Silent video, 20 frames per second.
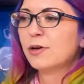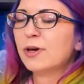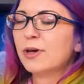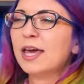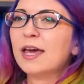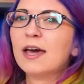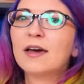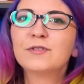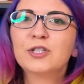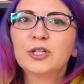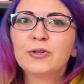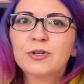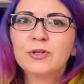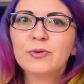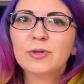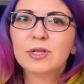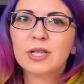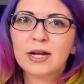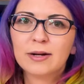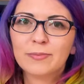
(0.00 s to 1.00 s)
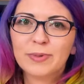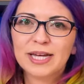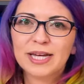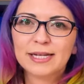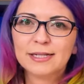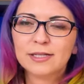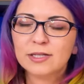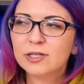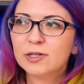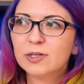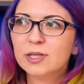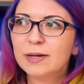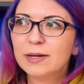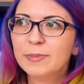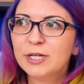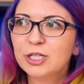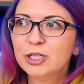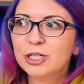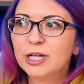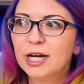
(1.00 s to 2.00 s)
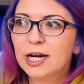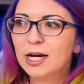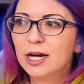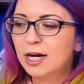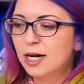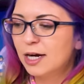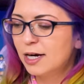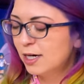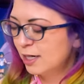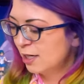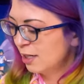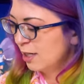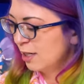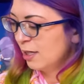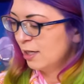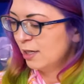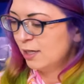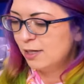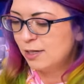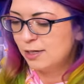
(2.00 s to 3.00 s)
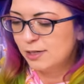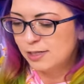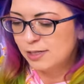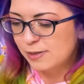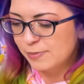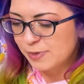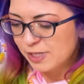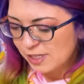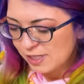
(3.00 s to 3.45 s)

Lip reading: Okay, I've shown you a lot of pins, so let me share something